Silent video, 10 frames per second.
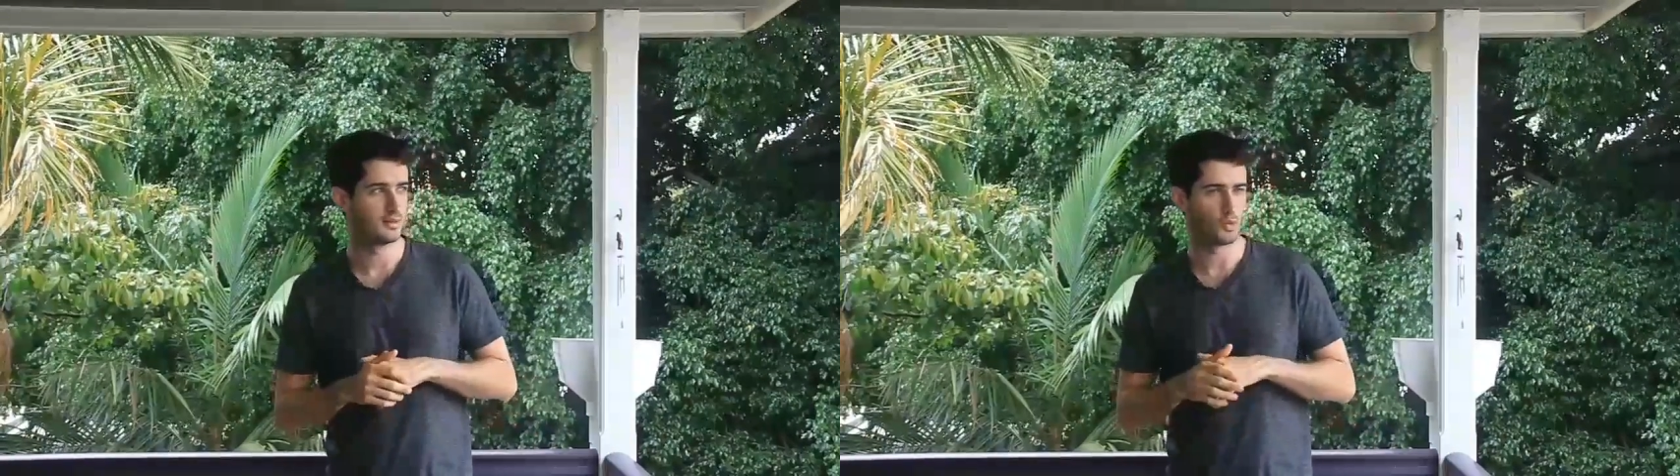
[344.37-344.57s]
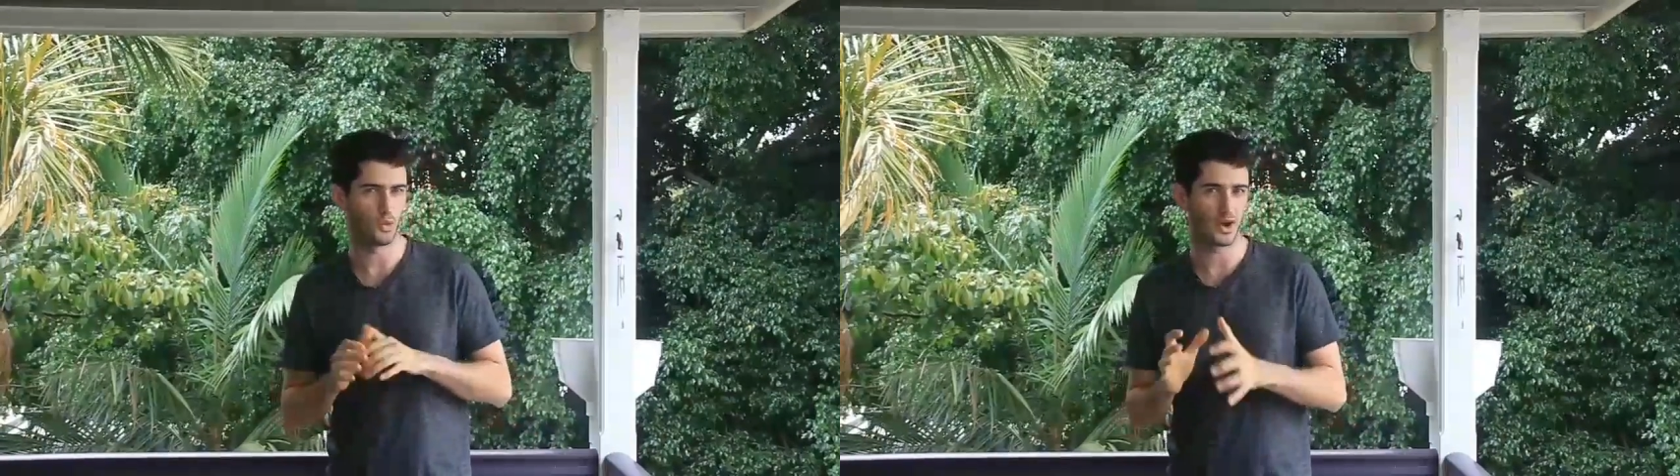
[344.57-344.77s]

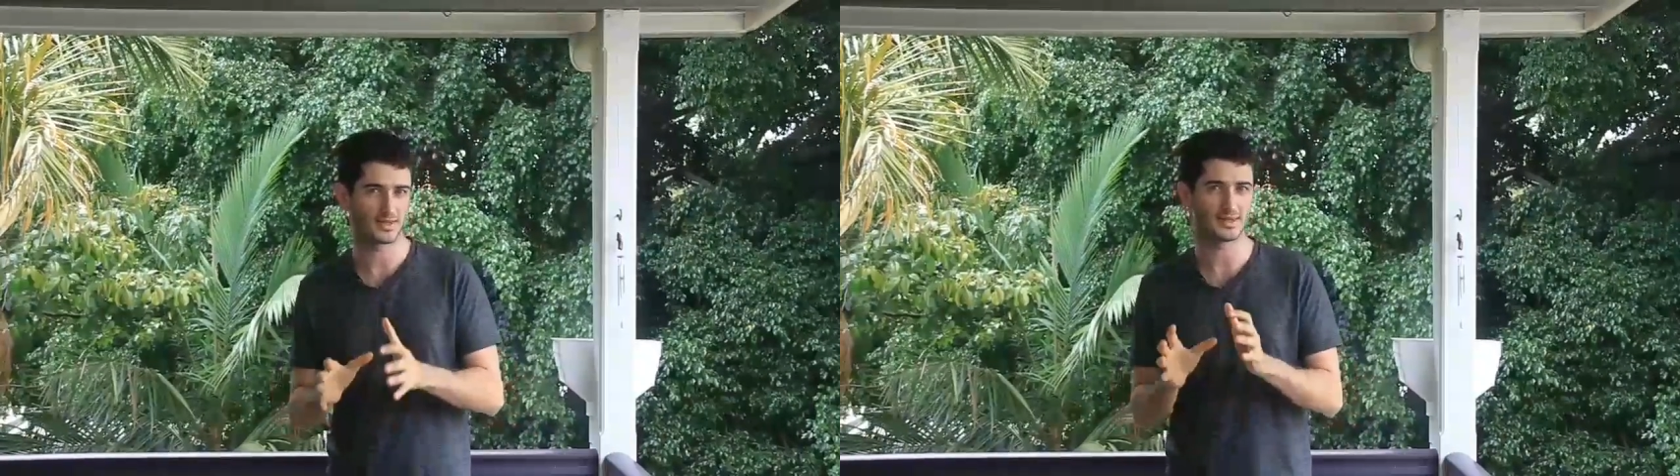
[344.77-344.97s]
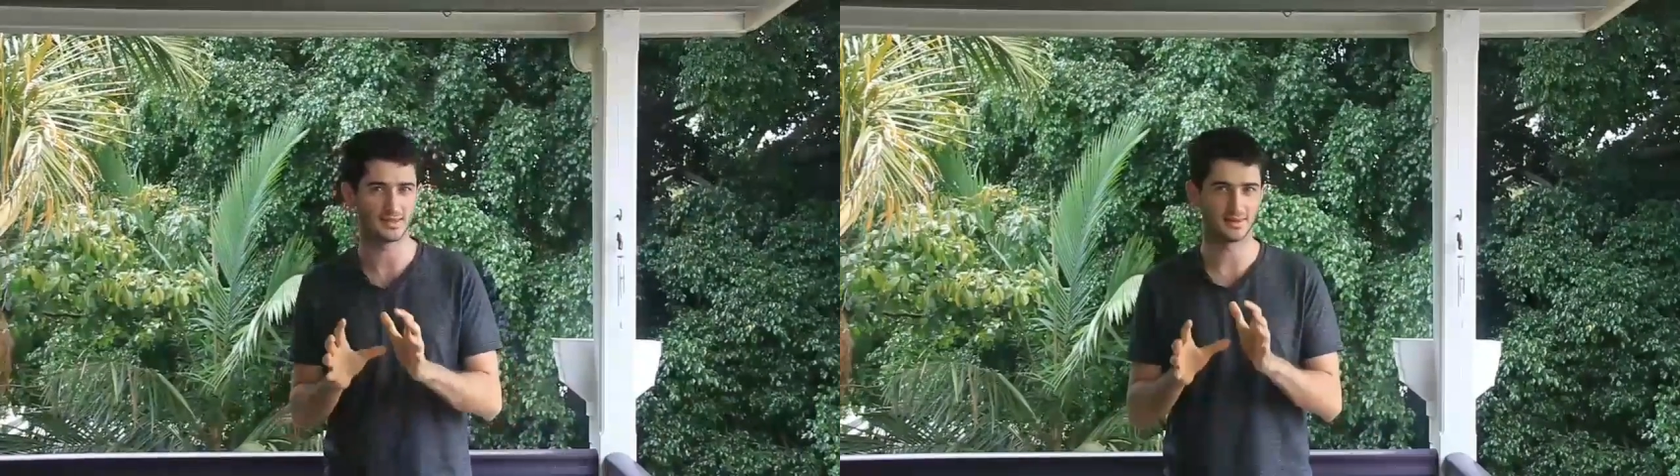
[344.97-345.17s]
the
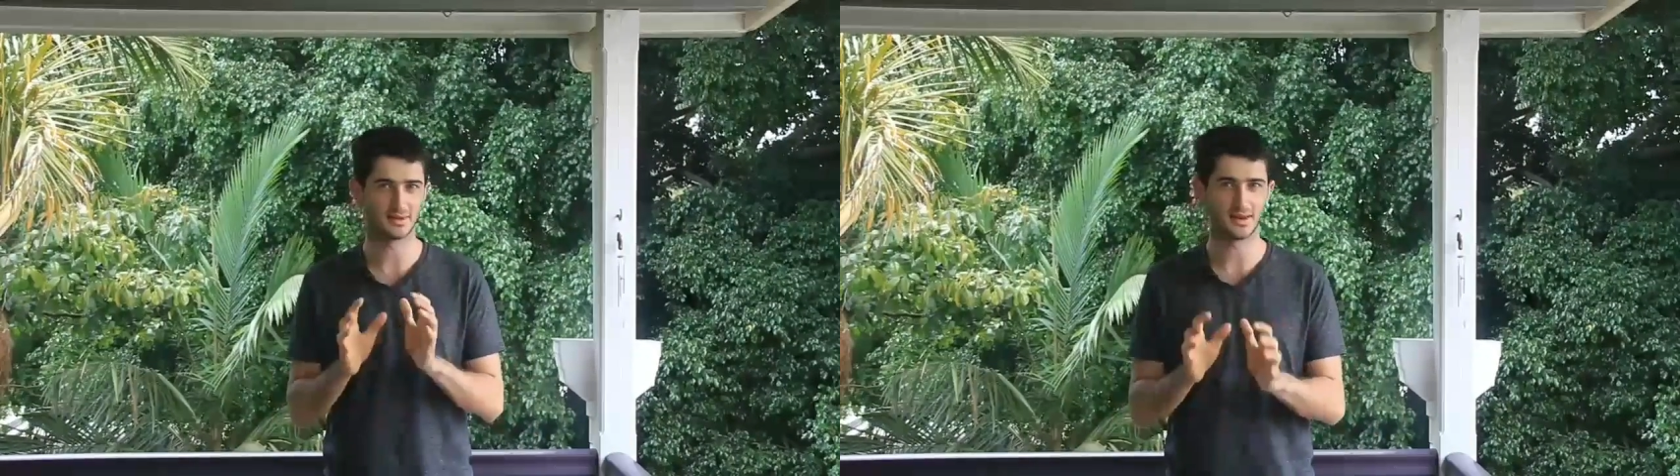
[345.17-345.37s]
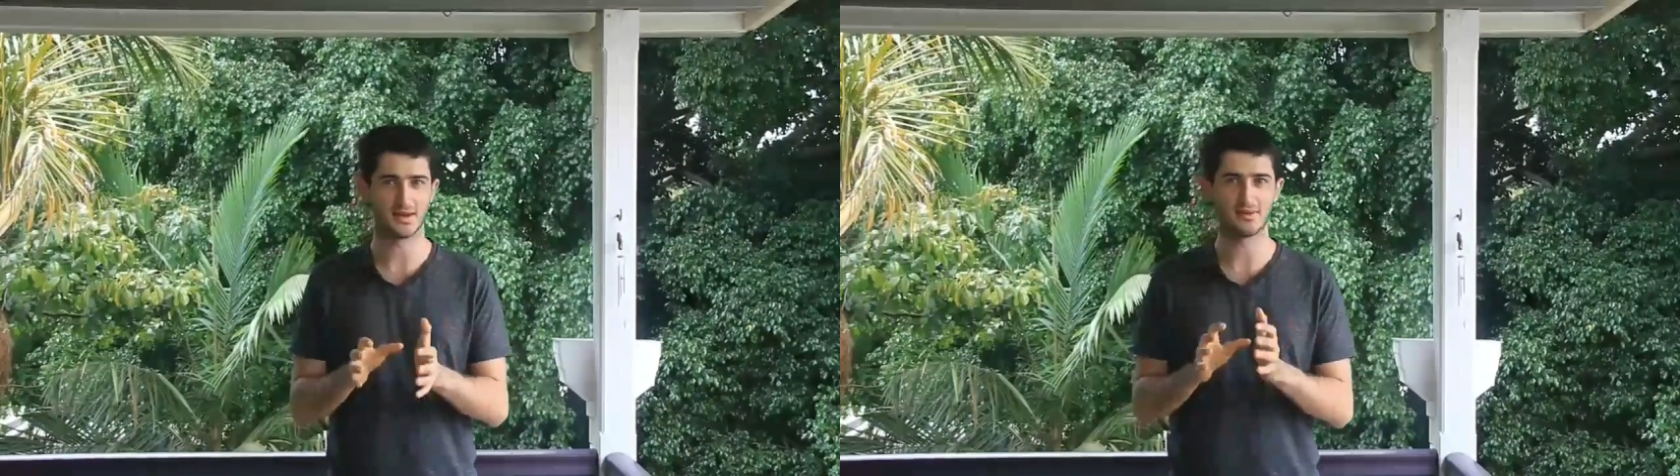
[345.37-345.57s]
worst thing that
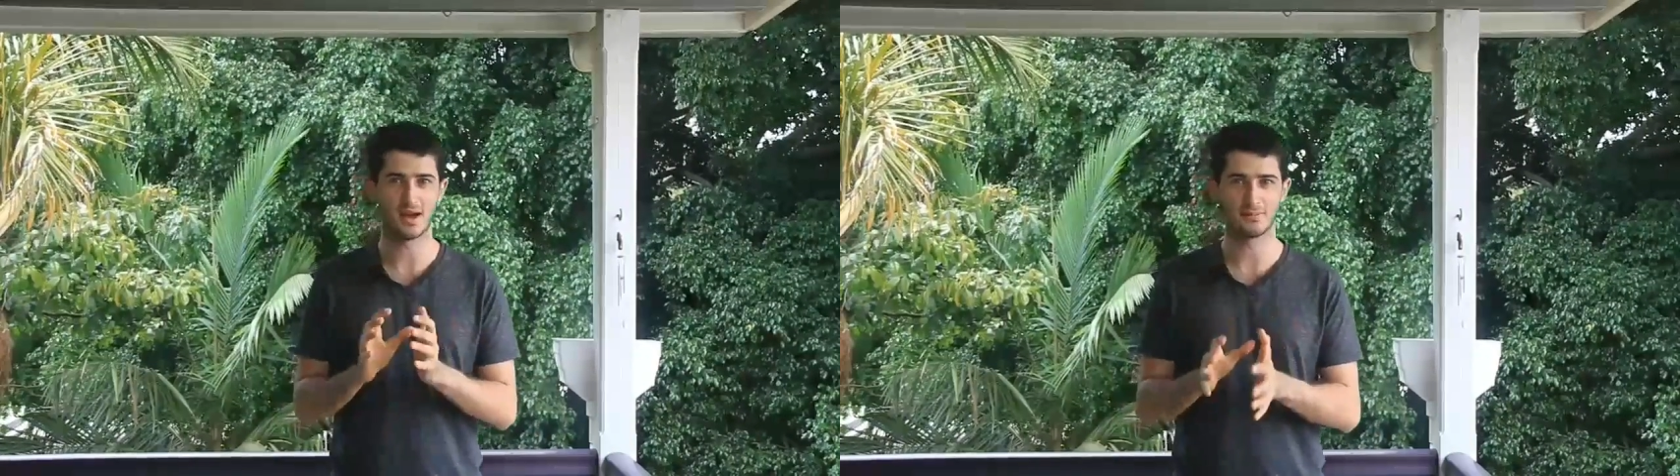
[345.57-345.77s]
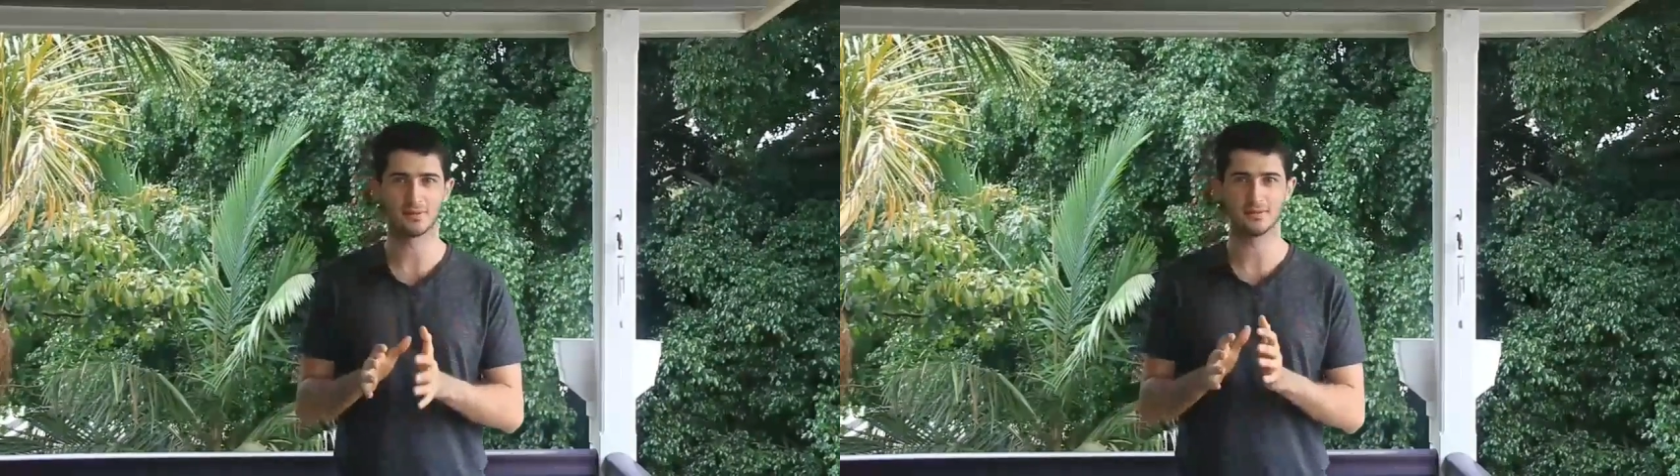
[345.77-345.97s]
could ever
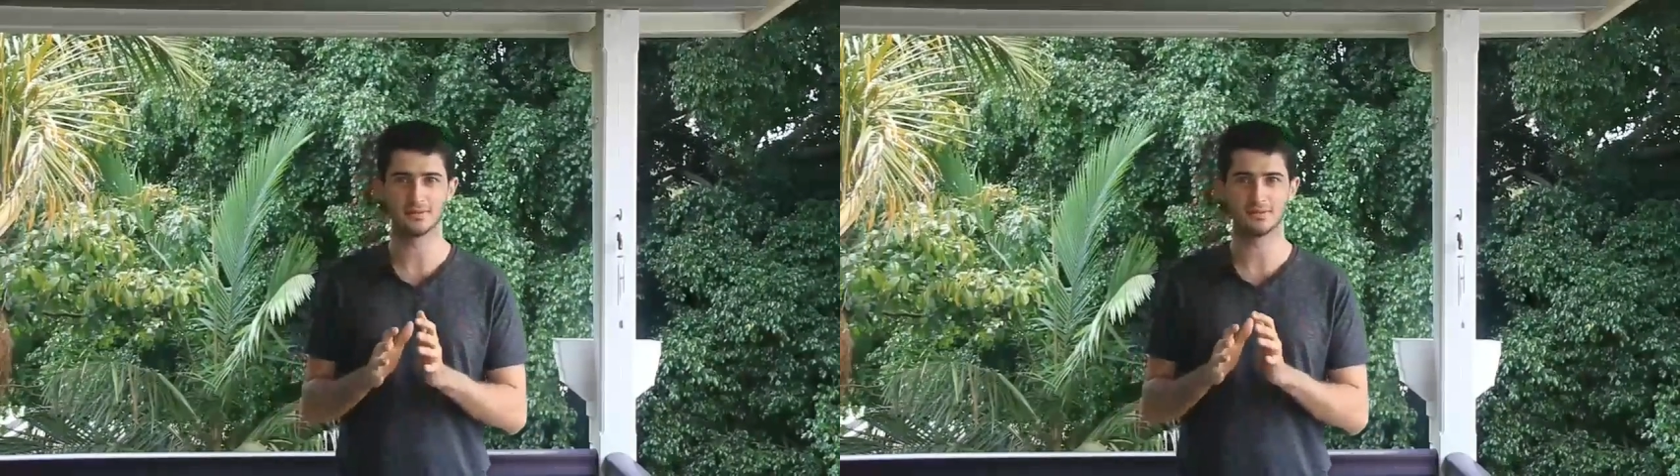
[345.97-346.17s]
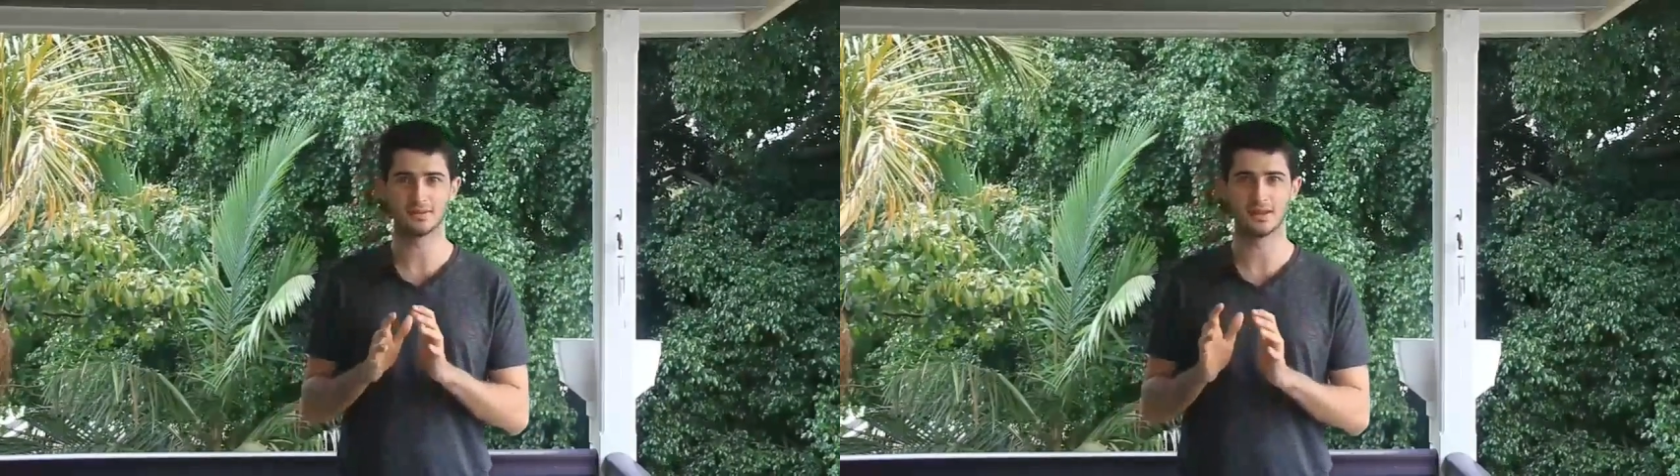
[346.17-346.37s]

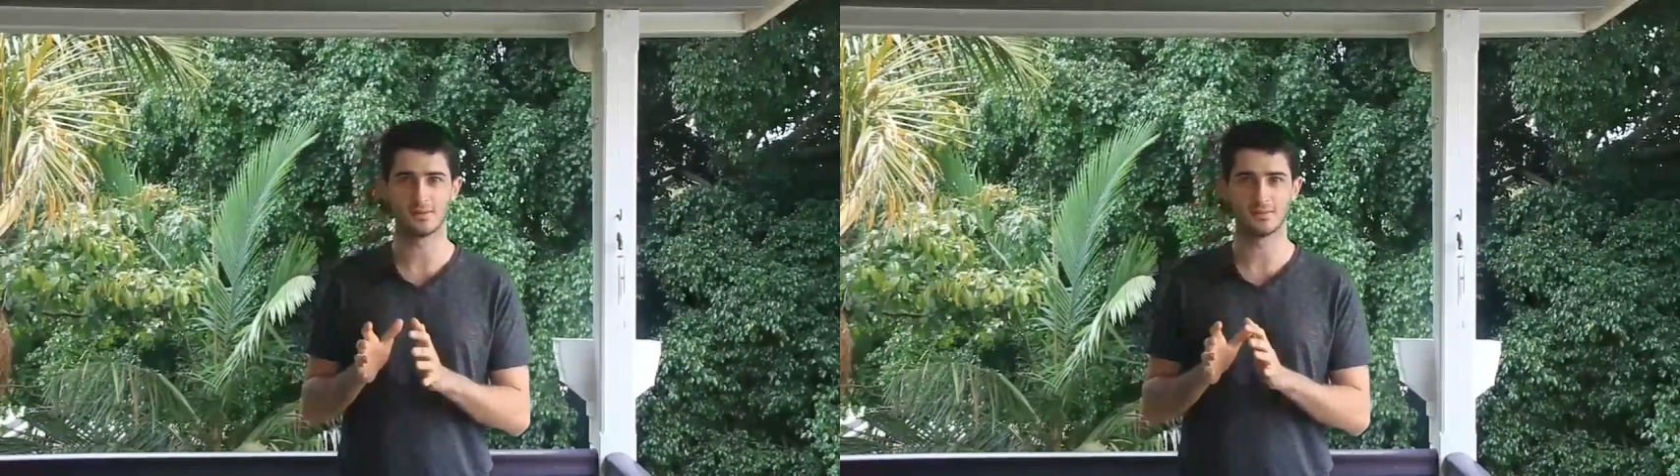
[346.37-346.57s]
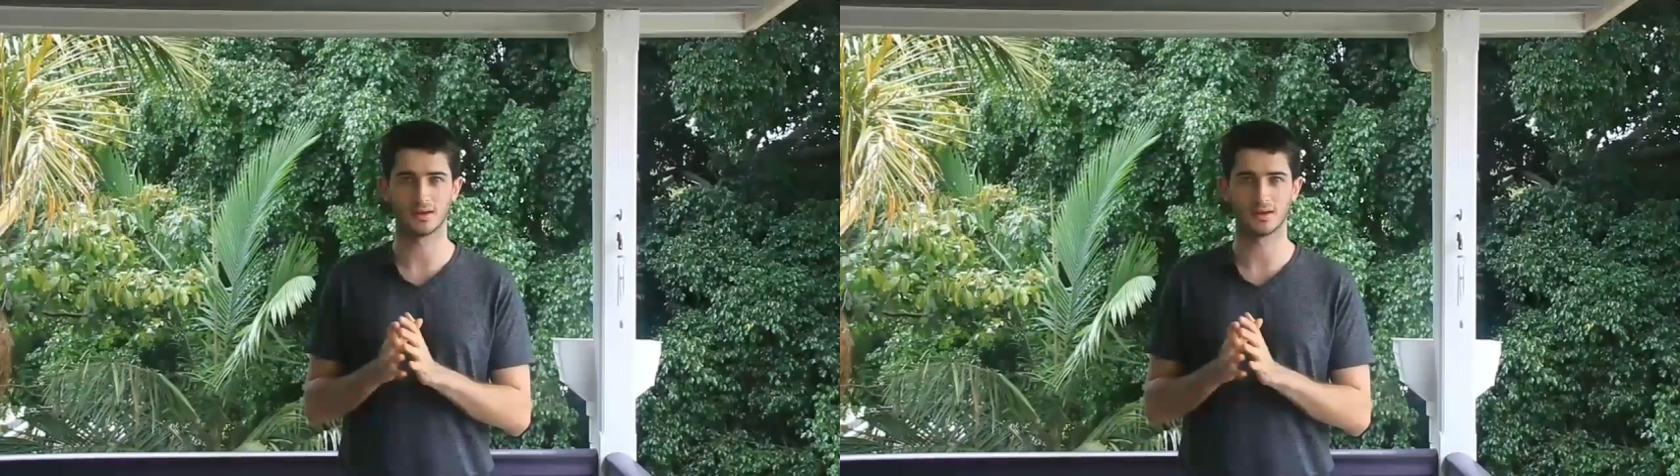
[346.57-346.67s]
happen to them,